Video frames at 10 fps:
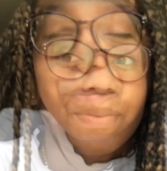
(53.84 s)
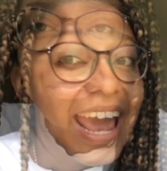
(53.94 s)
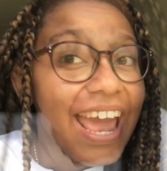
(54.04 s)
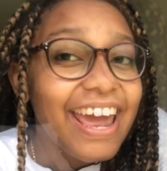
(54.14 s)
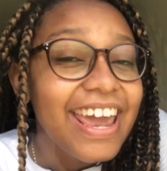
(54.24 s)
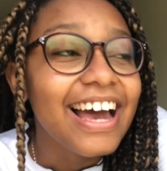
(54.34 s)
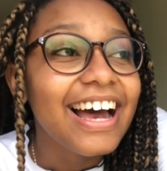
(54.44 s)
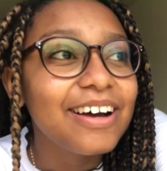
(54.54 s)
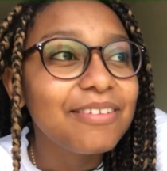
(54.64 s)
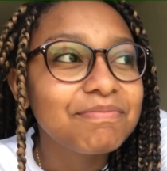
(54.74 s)
But hey,
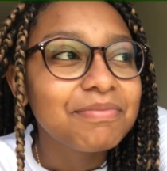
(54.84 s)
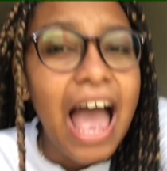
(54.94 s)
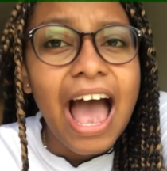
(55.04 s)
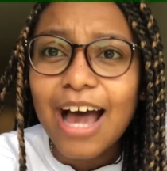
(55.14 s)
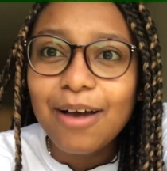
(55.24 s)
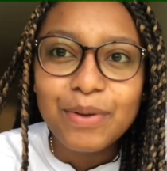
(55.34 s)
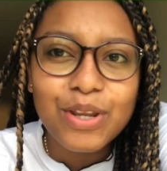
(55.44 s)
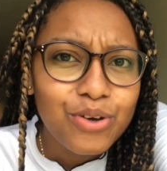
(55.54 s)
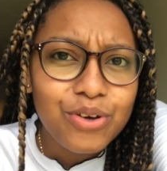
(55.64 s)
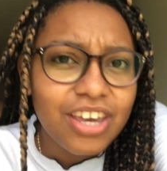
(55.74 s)
Happy
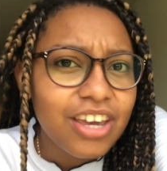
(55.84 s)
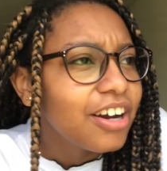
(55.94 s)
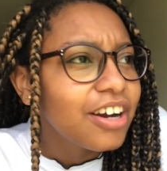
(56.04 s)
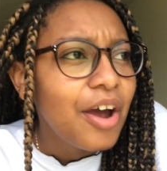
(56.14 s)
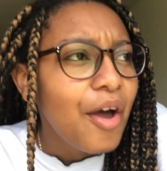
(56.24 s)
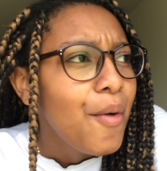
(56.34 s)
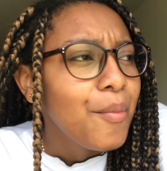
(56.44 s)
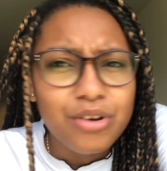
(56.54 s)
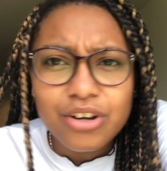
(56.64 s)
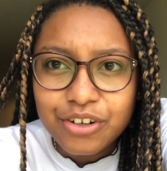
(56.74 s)
New Year.
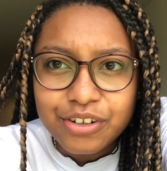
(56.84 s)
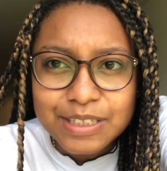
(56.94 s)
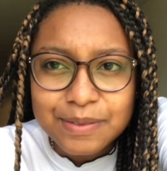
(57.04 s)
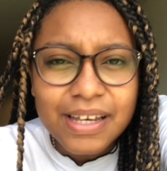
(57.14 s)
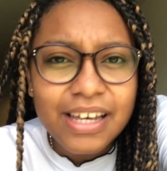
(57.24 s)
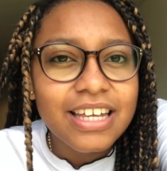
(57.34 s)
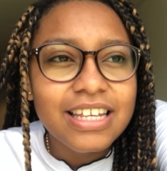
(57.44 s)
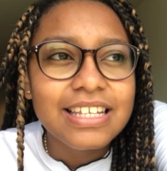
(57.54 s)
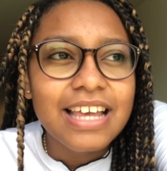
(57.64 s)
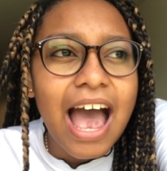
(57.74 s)
Merry
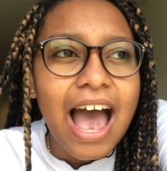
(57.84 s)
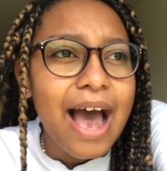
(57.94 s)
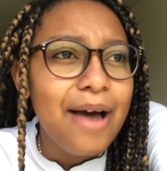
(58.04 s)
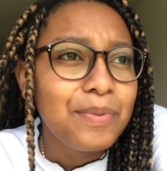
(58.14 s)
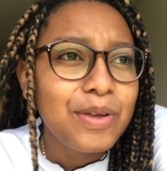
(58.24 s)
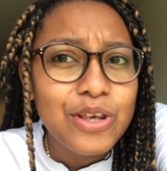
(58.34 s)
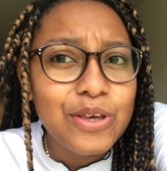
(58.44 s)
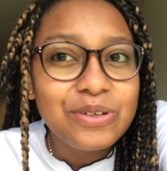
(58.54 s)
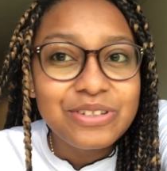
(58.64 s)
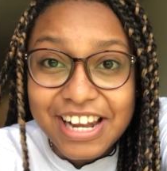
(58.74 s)
Christmas. Happy
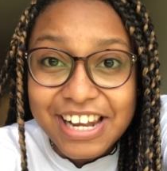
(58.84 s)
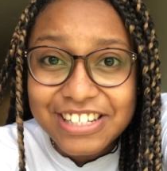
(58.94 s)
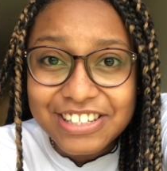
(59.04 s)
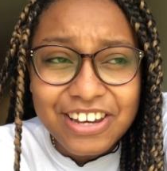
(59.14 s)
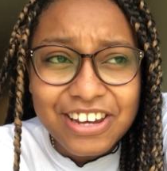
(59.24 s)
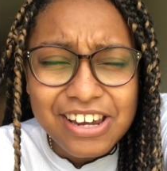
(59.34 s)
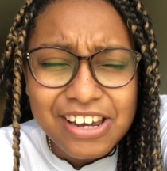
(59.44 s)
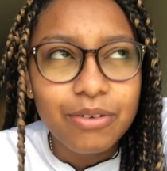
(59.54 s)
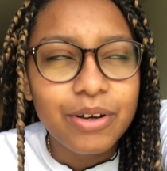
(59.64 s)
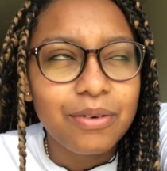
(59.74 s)
New Chinese
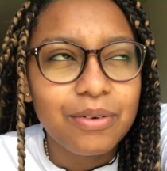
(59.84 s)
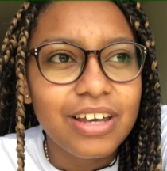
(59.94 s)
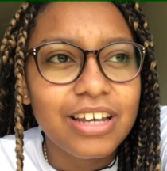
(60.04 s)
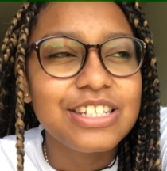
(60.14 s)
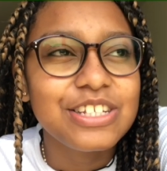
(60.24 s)
Year. Wait.